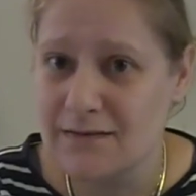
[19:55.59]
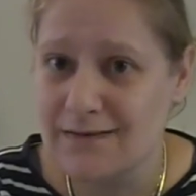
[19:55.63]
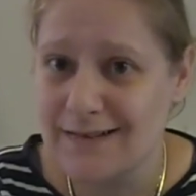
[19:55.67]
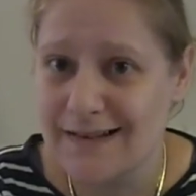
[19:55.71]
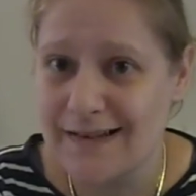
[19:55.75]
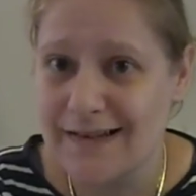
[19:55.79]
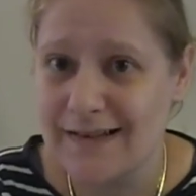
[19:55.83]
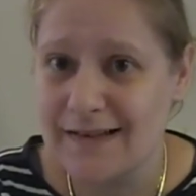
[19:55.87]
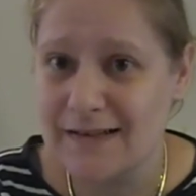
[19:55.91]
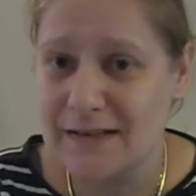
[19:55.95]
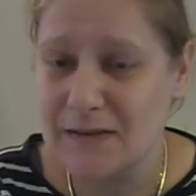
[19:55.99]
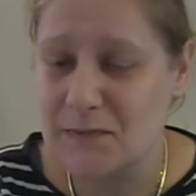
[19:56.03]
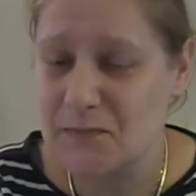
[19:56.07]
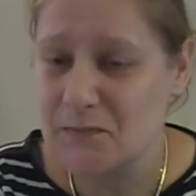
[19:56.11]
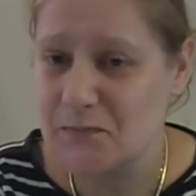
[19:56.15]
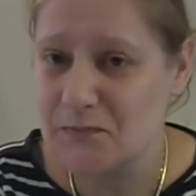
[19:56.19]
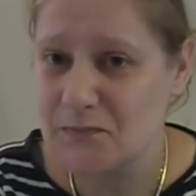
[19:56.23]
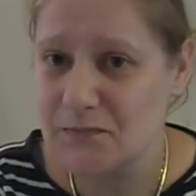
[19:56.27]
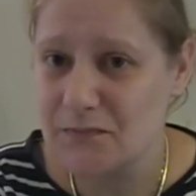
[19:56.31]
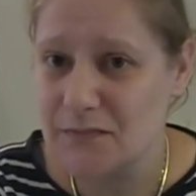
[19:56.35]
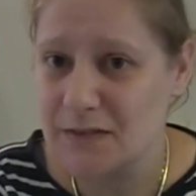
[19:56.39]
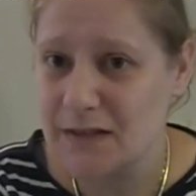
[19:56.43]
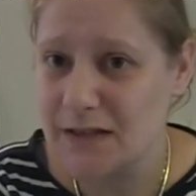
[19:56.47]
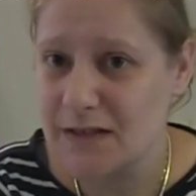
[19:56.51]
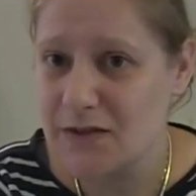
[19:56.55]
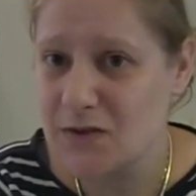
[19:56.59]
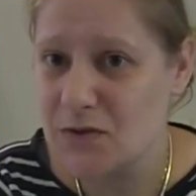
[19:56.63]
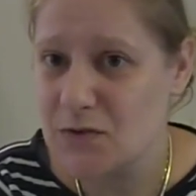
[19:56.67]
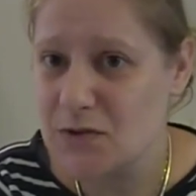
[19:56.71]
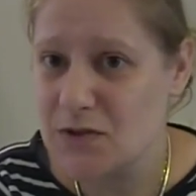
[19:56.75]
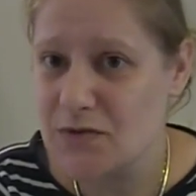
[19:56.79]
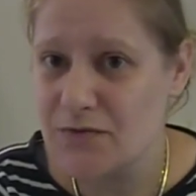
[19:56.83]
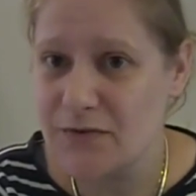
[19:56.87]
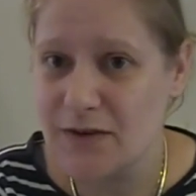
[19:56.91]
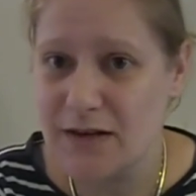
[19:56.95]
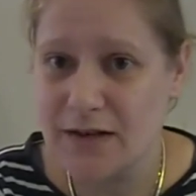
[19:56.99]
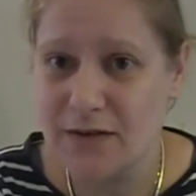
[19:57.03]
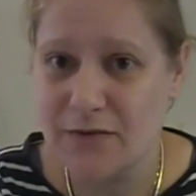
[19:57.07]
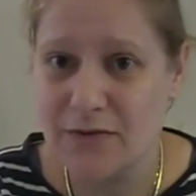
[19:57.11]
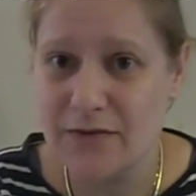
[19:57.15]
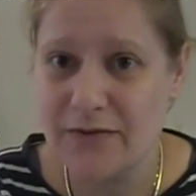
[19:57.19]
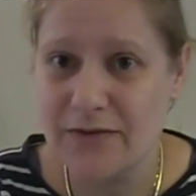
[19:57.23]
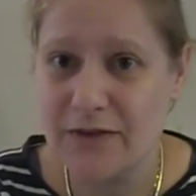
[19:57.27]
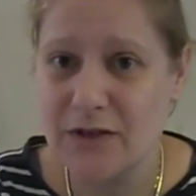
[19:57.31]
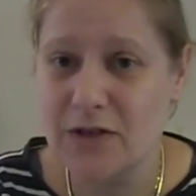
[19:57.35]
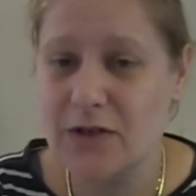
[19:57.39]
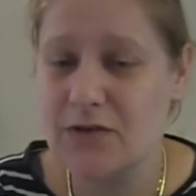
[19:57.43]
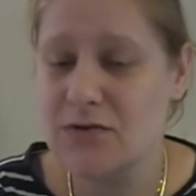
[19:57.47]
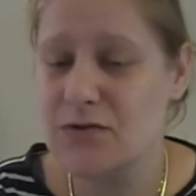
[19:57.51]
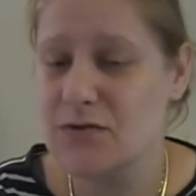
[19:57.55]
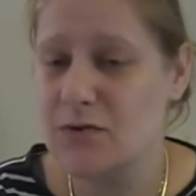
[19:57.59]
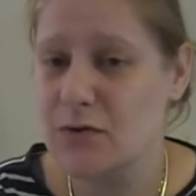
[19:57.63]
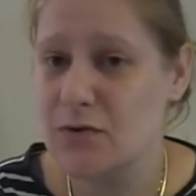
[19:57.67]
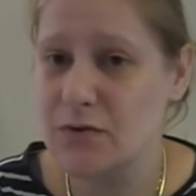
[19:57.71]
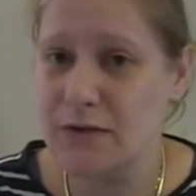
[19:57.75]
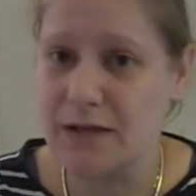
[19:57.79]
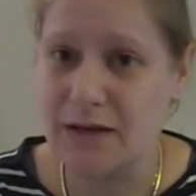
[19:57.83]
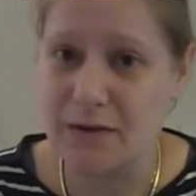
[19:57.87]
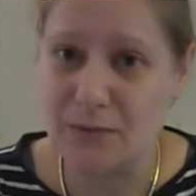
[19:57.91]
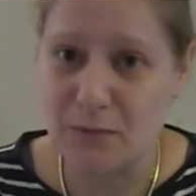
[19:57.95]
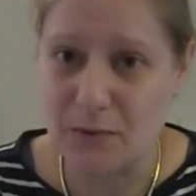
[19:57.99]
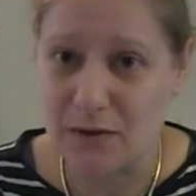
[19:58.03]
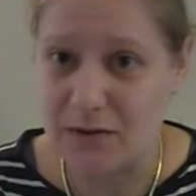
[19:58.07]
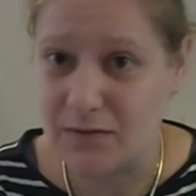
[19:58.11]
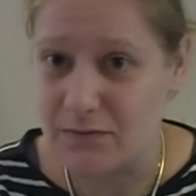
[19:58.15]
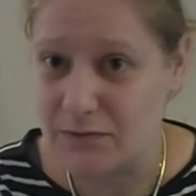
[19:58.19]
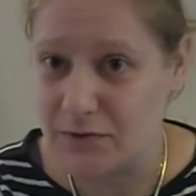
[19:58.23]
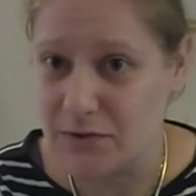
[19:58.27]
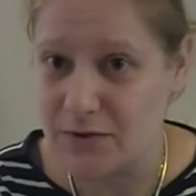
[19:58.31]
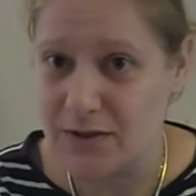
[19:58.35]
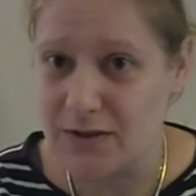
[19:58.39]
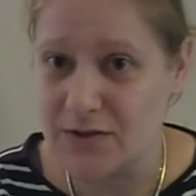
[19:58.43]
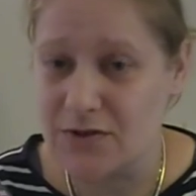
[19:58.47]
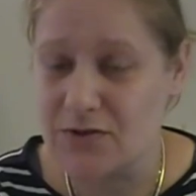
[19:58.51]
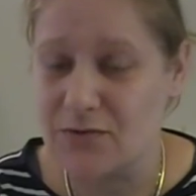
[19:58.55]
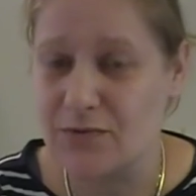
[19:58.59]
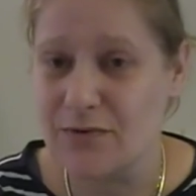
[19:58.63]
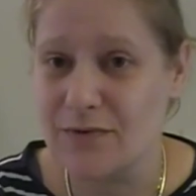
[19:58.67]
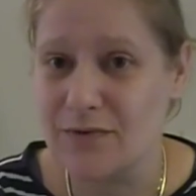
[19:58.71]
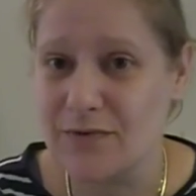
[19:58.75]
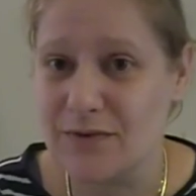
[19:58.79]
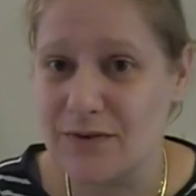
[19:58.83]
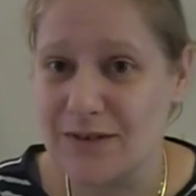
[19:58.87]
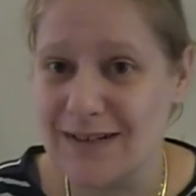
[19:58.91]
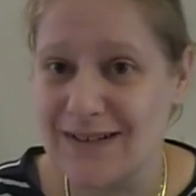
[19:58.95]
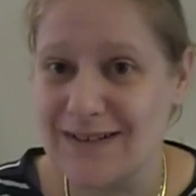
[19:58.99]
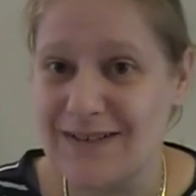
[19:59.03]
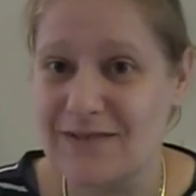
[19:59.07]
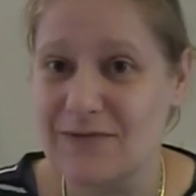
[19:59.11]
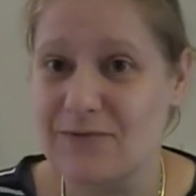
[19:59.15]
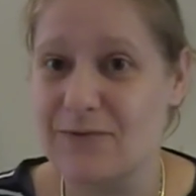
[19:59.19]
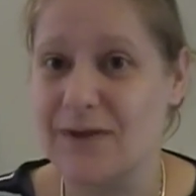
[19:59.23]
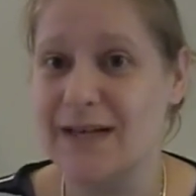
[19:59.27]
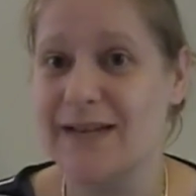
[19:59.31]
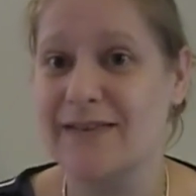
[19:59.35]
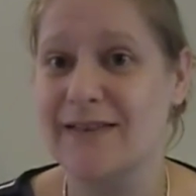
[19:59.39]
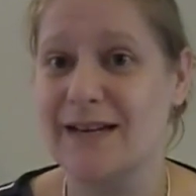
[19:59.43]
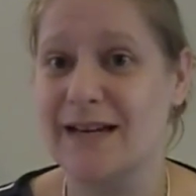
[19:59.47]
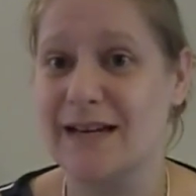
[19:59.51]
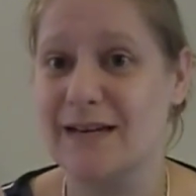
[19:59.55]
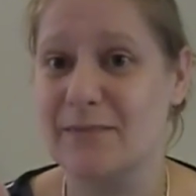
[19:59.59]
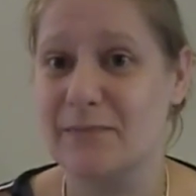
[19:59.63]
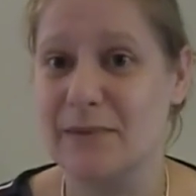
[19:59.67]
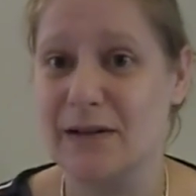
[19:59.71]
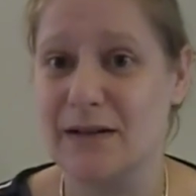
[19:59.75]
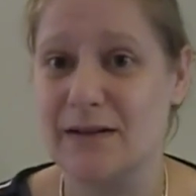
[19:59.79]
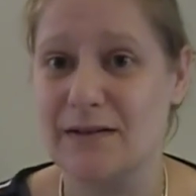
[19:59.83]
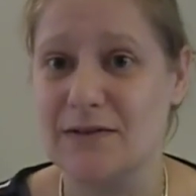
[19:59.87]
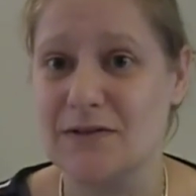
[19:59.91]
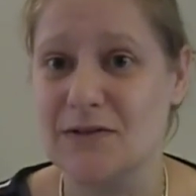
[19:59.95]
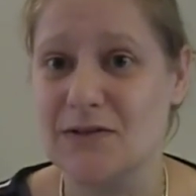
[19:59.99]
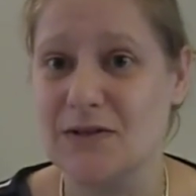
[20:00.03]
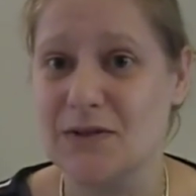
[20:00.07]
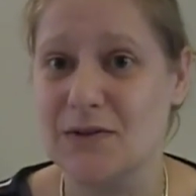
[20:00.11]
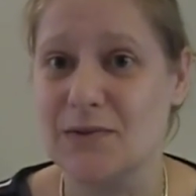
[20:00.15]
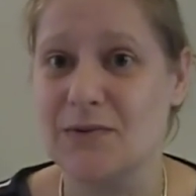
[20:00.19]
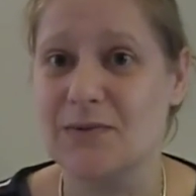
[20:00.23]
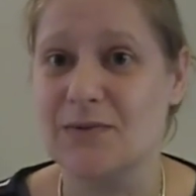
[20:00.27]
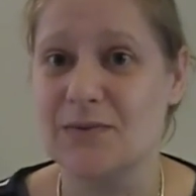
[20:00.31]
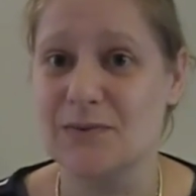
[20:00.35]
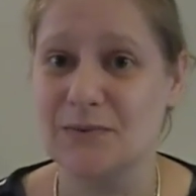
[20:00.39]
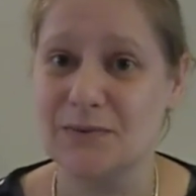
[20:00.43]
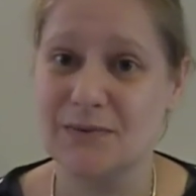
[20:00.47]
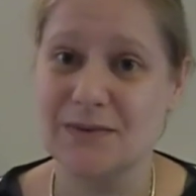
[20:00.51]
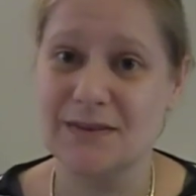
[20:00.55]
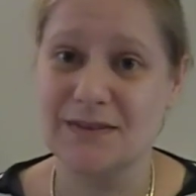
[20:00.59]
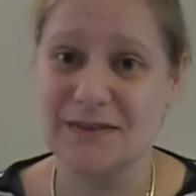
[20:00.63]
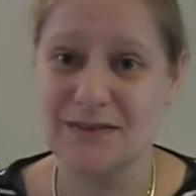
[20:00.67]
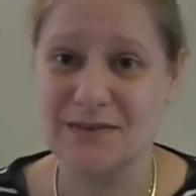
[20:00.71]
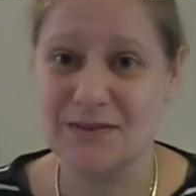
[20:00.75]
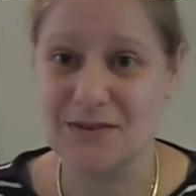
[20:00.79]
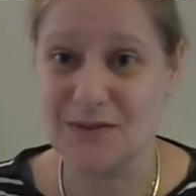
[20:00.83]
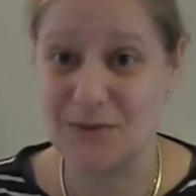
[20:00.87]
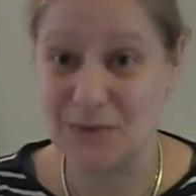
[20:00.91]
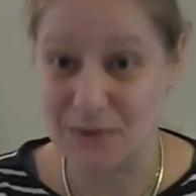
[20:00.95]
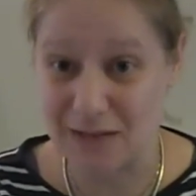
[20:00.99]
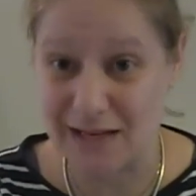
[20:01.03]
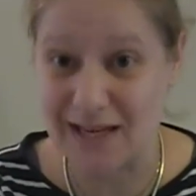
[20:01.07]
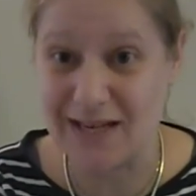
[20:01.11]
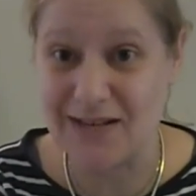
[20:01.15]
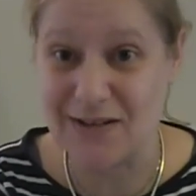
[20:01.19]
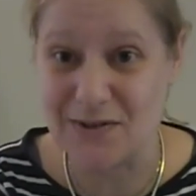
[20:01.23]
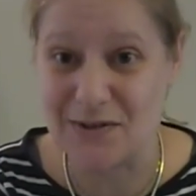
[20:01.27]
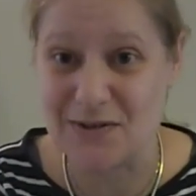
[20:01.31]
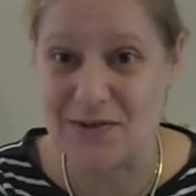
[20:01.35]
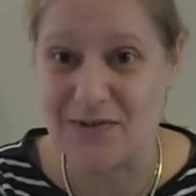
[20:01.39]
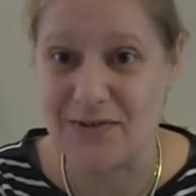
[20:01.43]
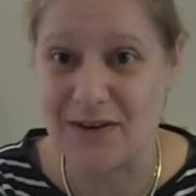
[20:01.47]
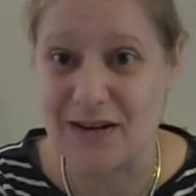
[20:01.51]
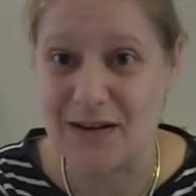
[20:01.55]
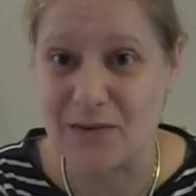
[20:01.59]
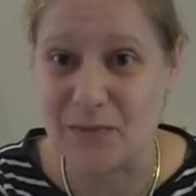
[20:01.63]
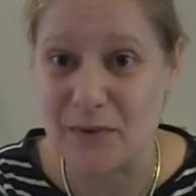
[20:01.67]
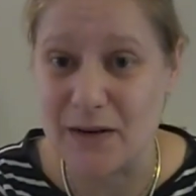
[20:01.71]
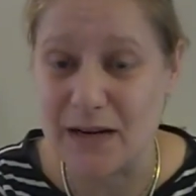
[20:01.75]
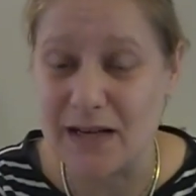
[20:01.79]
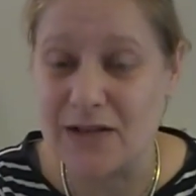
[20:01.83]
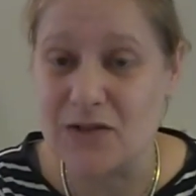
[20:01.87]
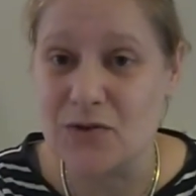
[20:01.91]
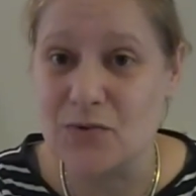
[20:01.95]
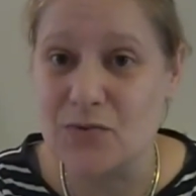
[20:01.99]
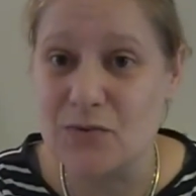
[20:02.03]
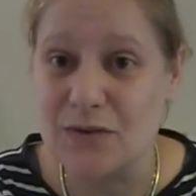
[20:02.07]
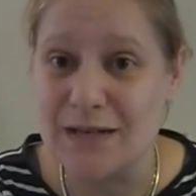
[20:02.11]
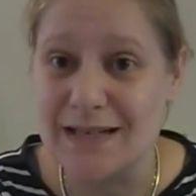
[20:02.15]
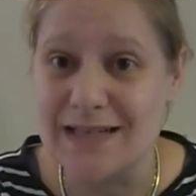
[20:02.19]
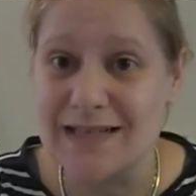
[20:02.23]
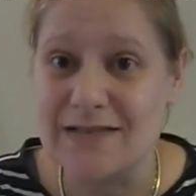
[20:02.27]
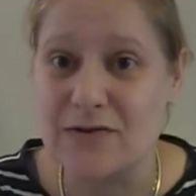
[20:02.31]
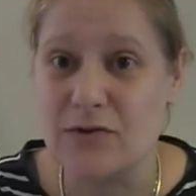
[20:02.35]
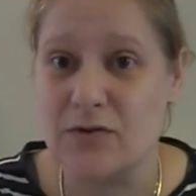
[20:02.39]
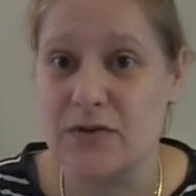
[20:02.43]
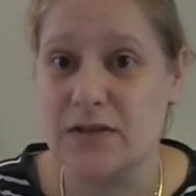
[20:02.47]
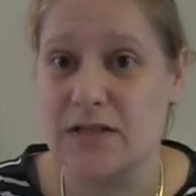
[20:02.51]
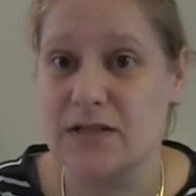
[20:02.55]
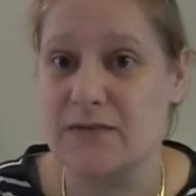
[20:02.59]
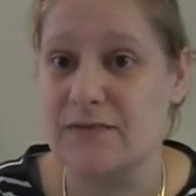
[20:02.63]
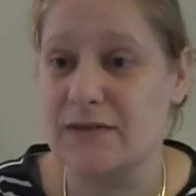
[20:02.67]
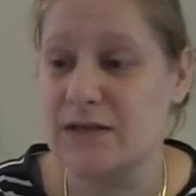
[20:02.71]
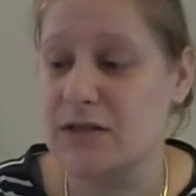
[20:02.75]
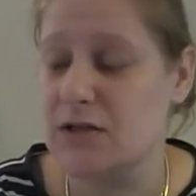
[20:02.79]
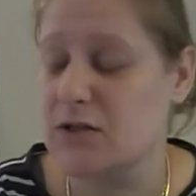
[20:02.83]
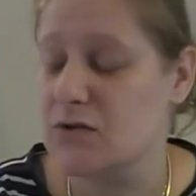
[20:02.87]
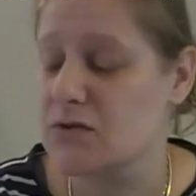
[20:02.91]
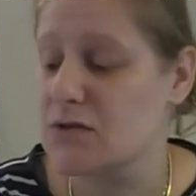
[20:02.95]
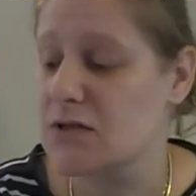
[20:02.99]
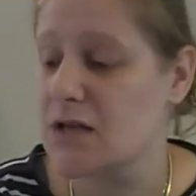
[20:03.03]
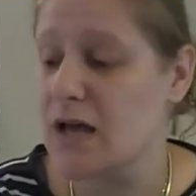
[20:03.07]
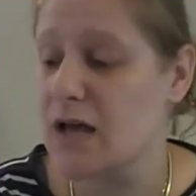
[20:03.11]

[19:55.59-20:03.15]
like, get notified of the videos. Oh yeah, well, you need to ring that bell so you get notified when I do release all these videos.